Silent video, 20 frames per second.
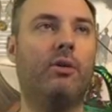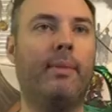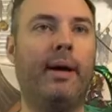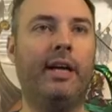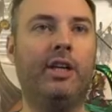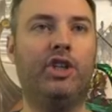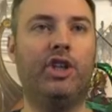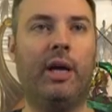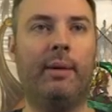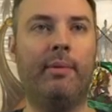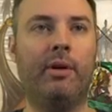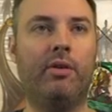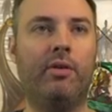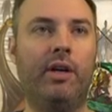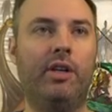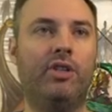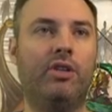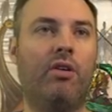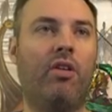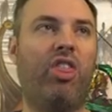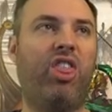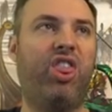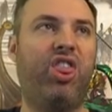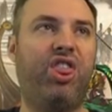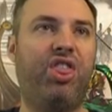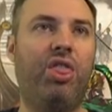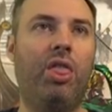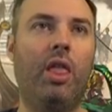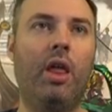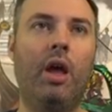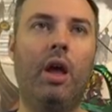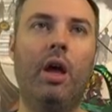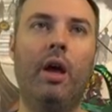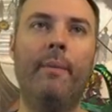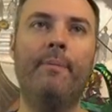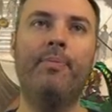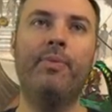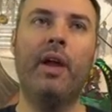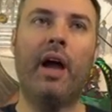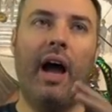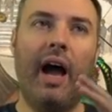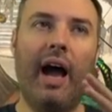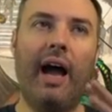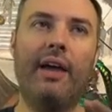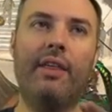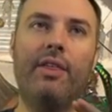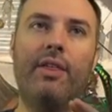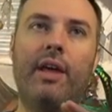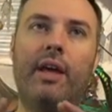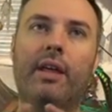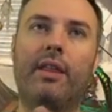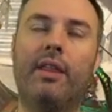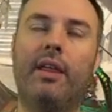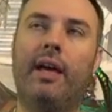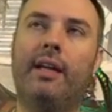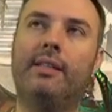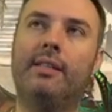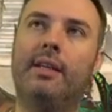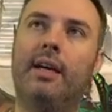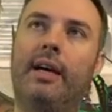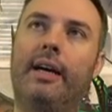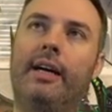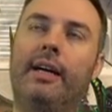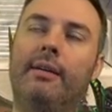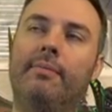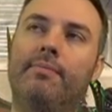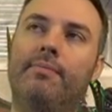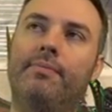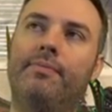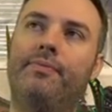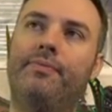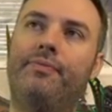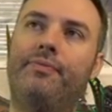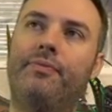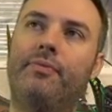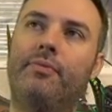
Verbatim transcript: it under my enchantment creature. I think that... Um,